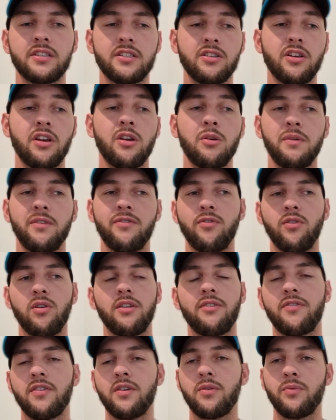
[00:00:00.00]
so he'll be fully
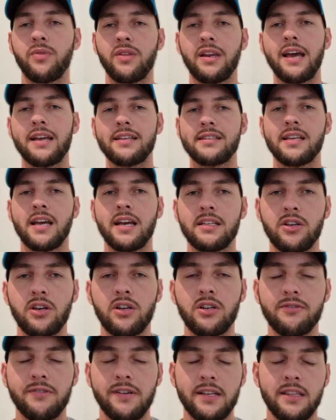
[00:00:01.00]
fit with an 8-day
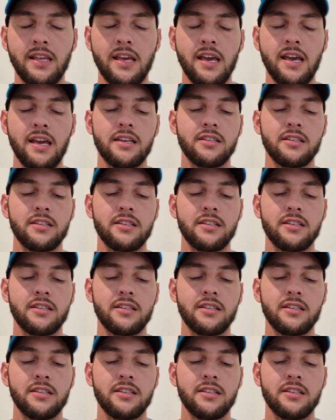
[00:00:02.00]
turnaround there.